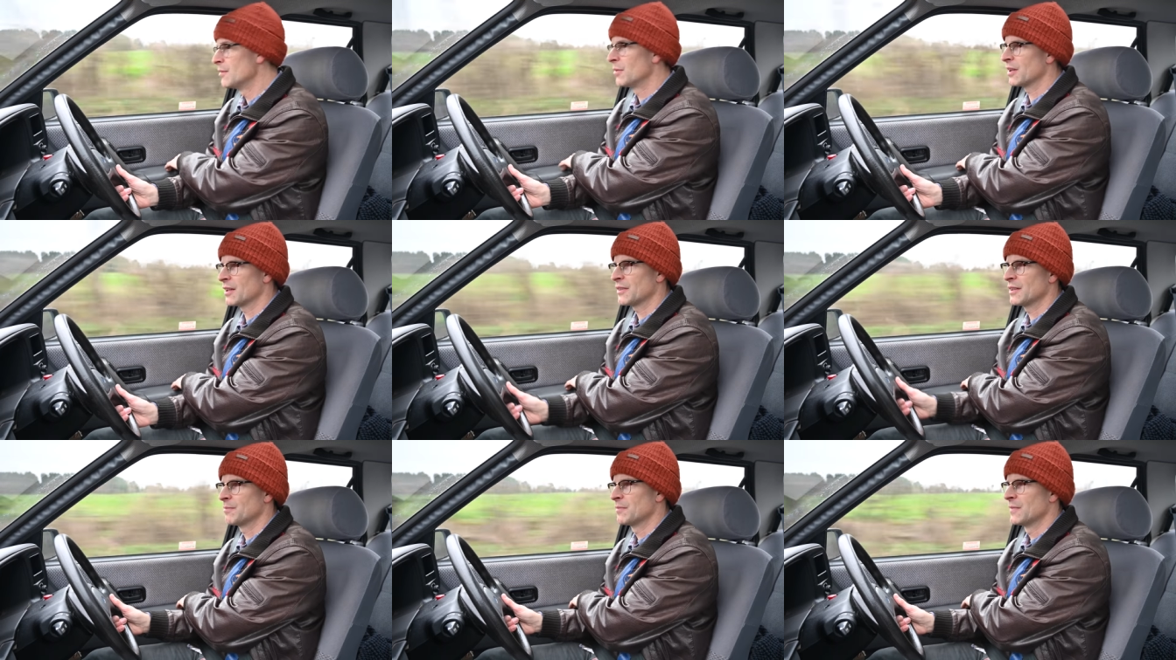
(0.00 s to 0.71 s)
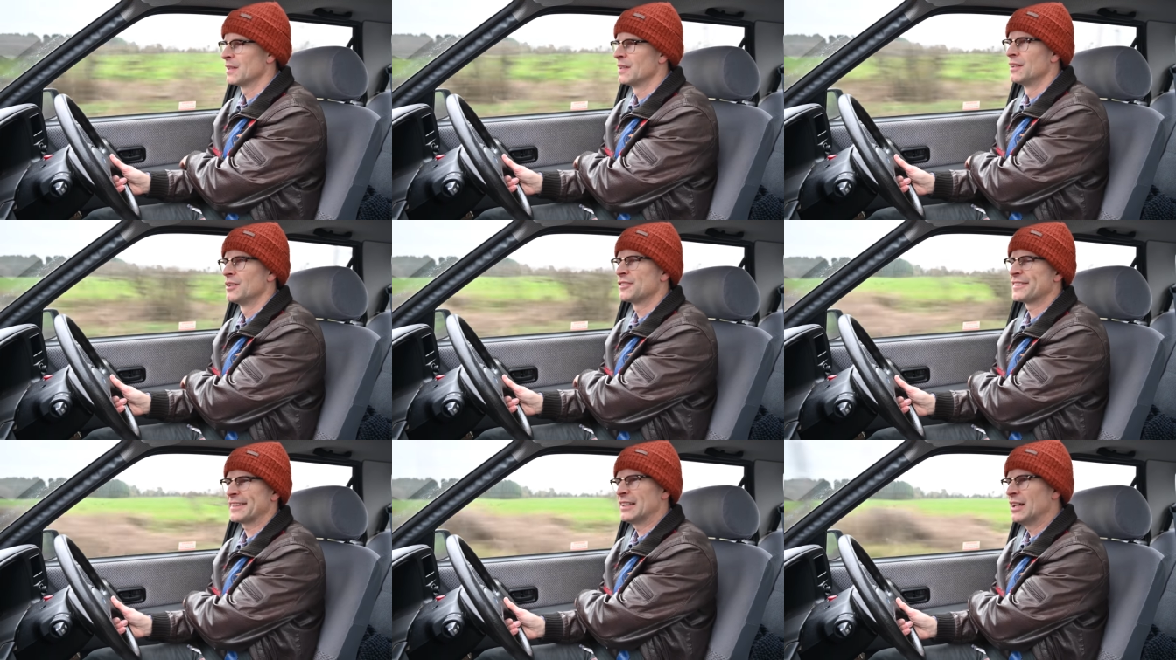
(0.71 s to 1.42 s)
But the
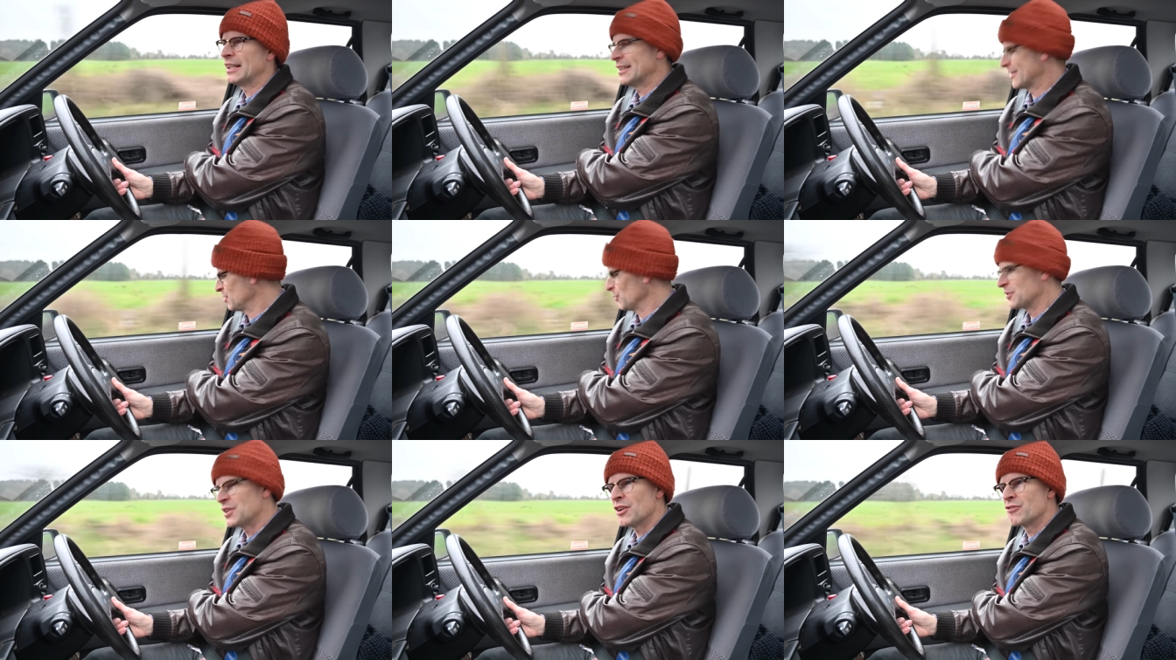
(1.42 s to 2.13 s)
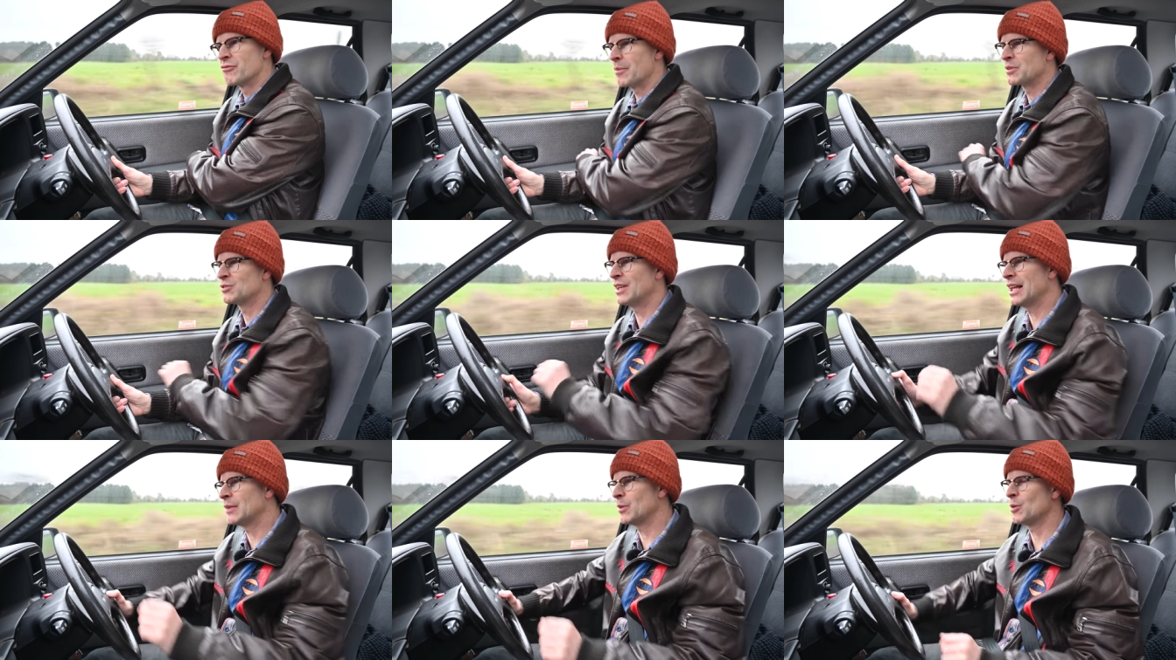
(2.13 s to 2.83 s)
slightly soft touch rubber
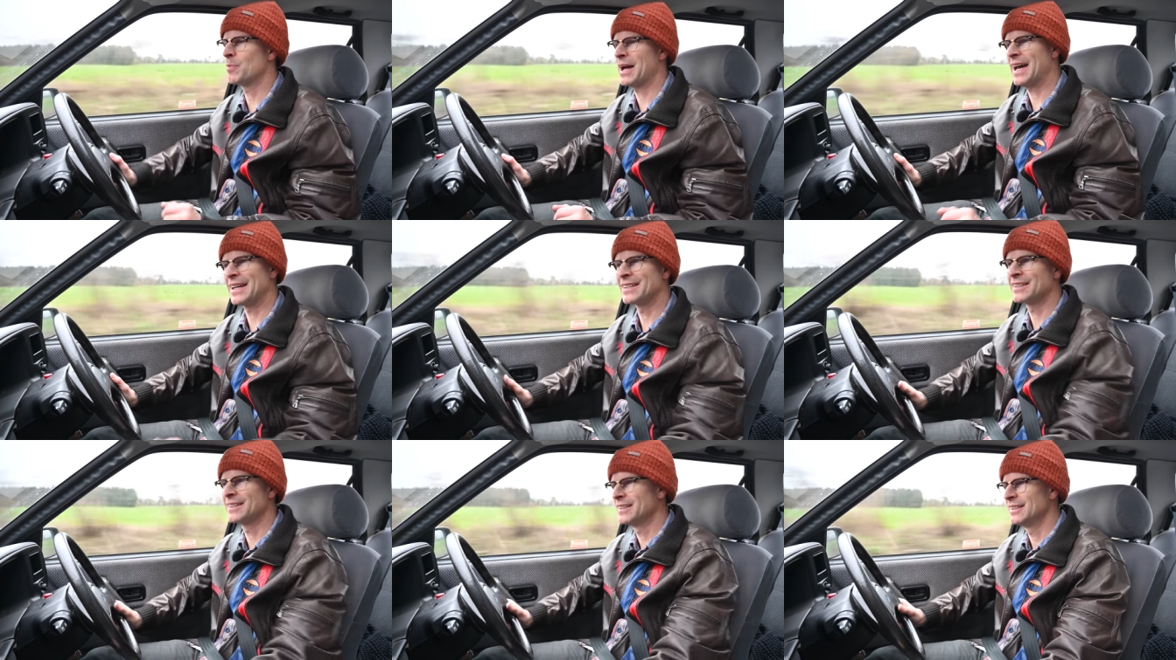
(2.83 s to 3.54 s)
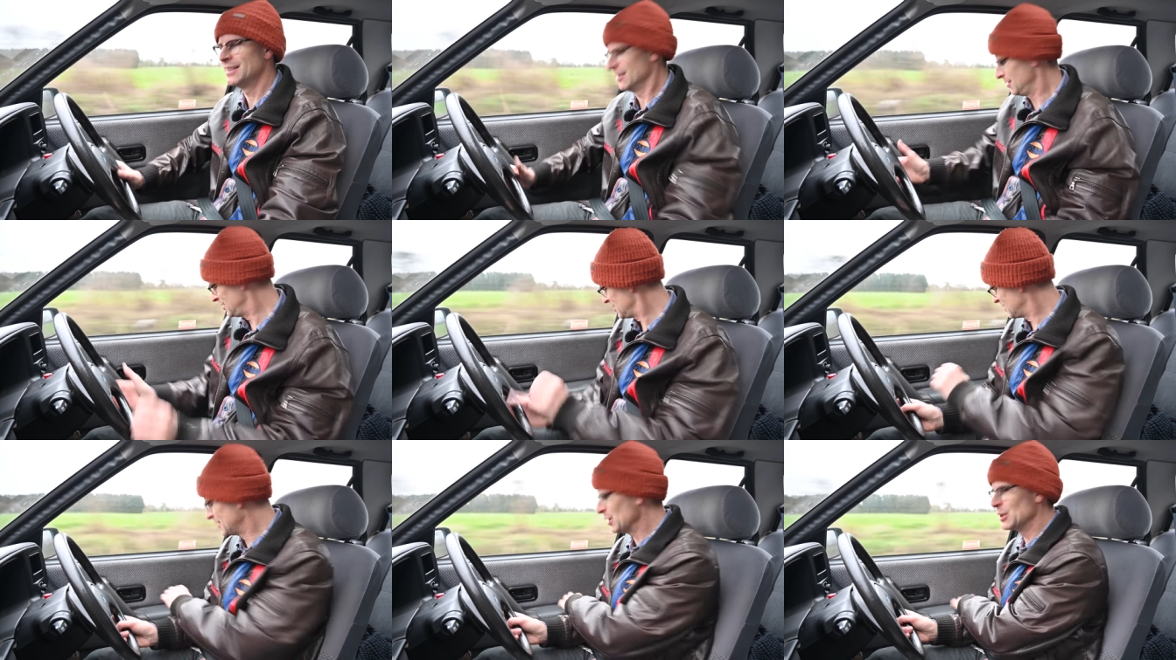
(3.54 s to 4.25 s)
elbow pad
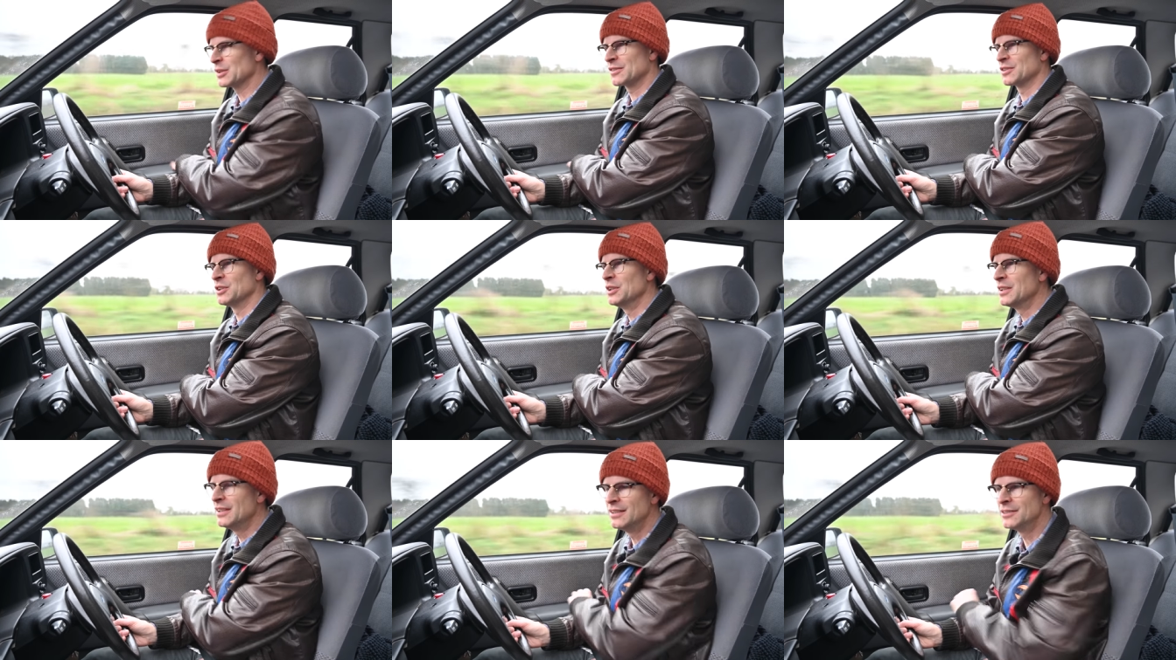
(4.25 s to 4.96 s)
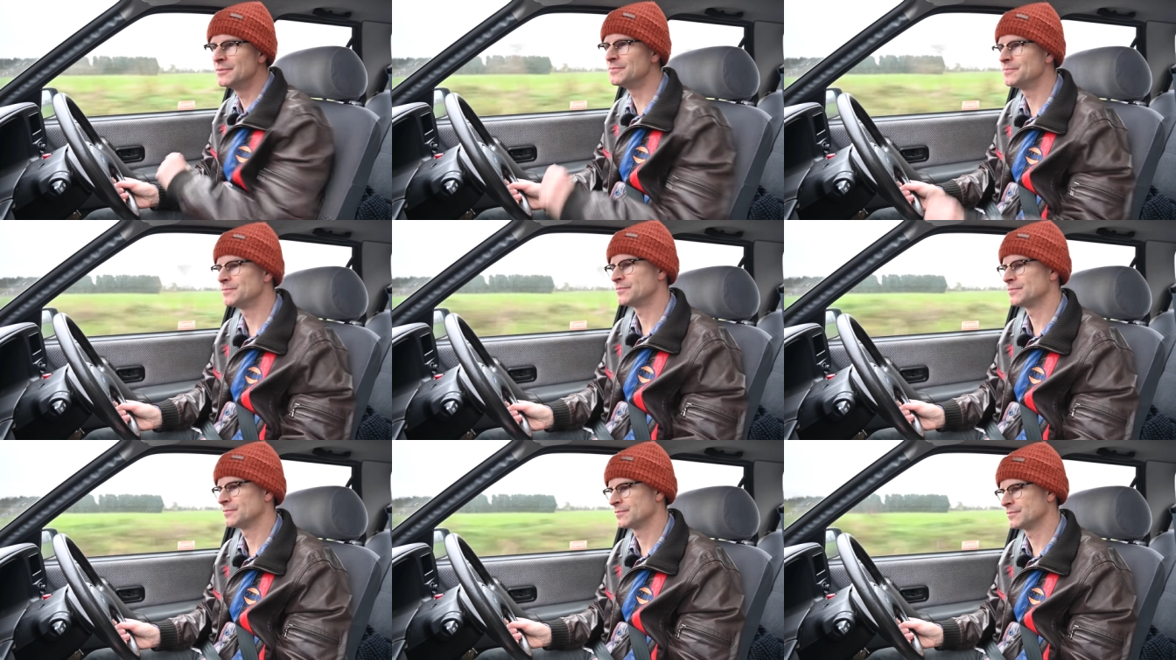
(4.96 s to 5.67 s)
still looks good.
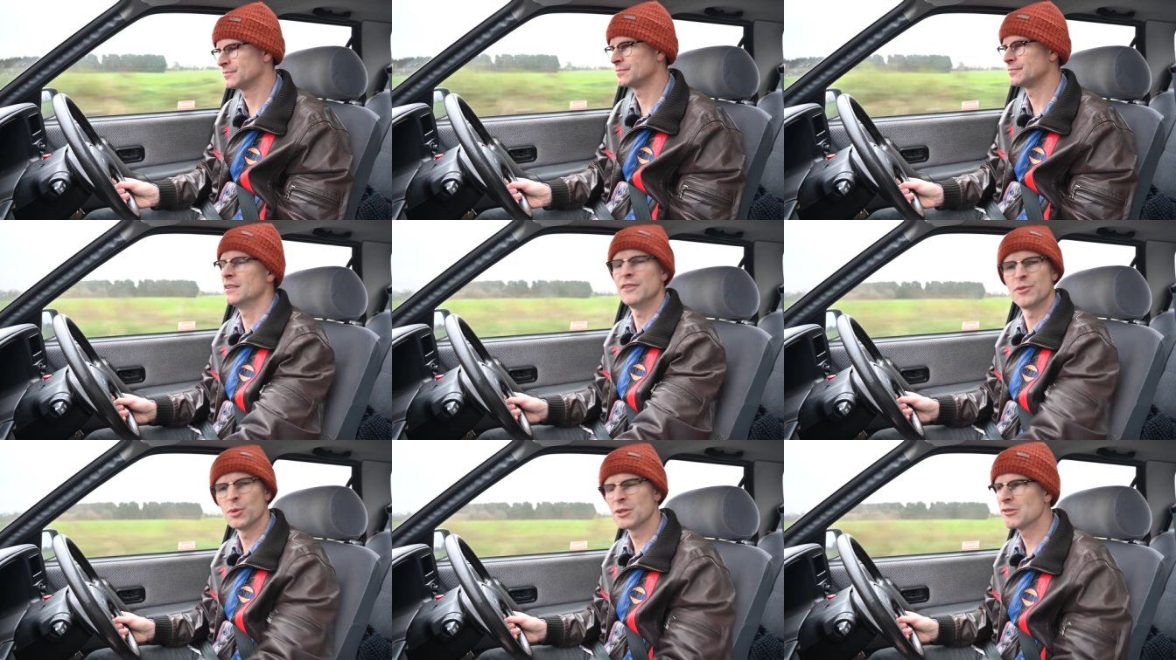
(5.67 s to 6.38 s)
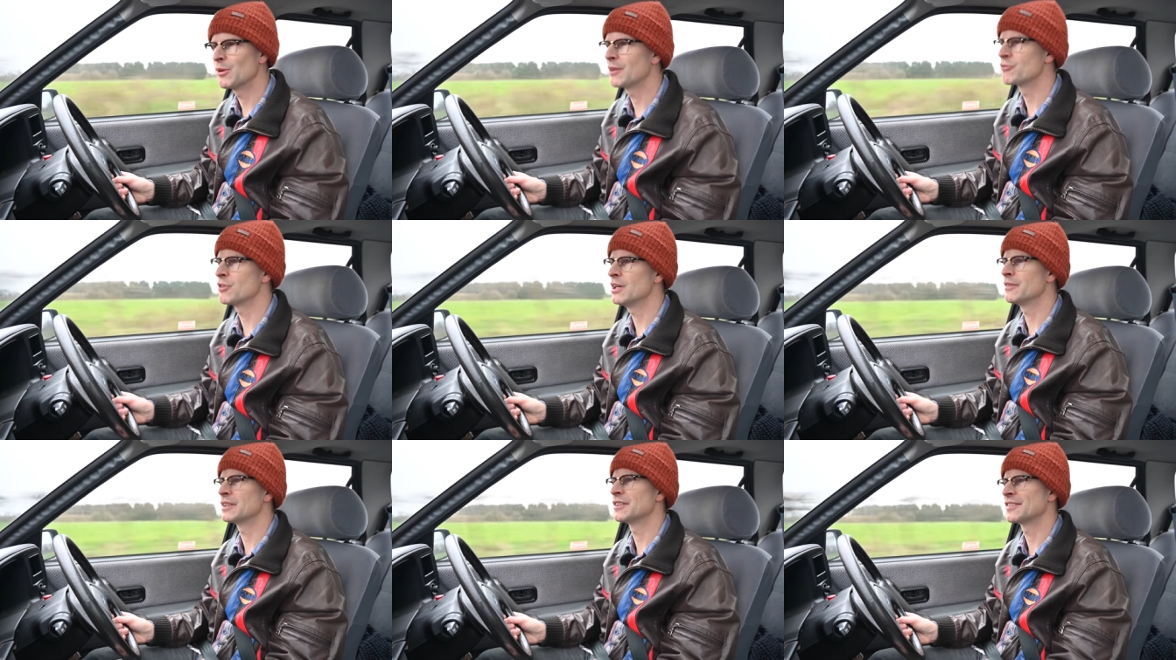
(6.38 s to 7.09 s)
If you're wondering why I'm
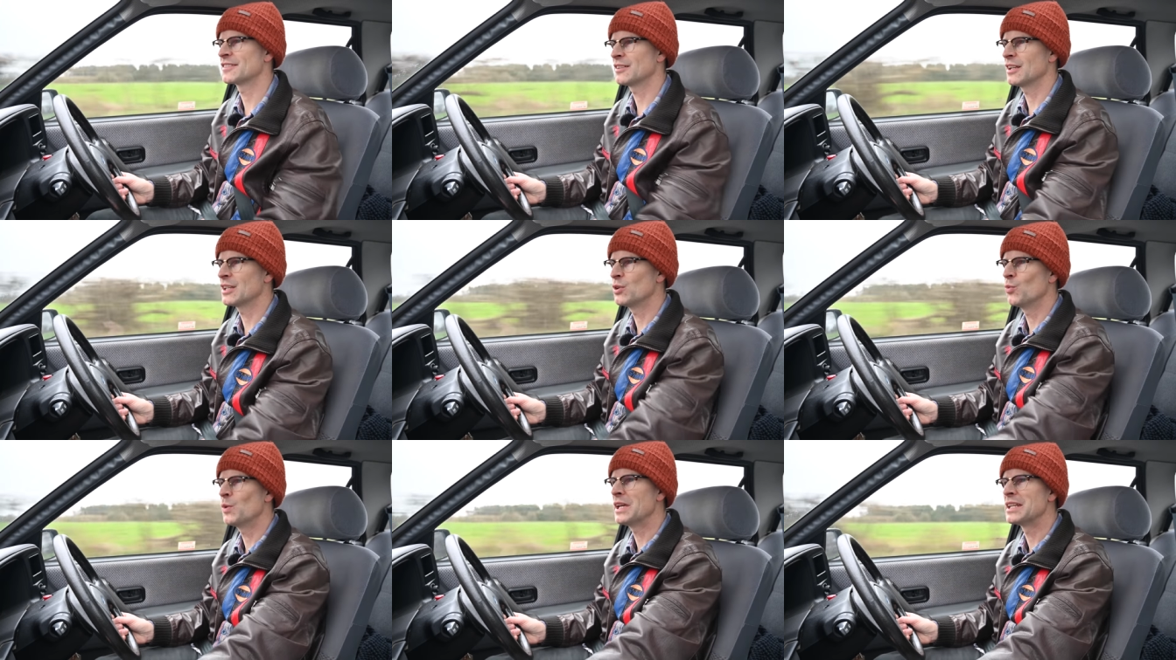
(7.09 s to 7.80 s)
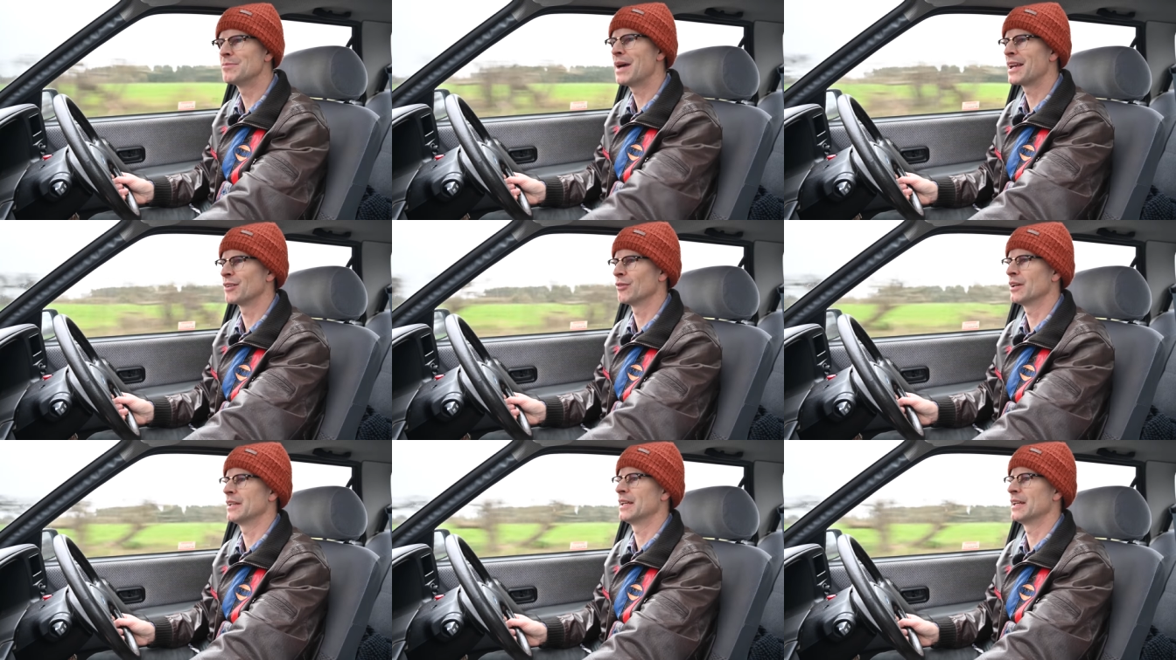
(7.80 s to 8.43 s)
driving in this slightly weird manner right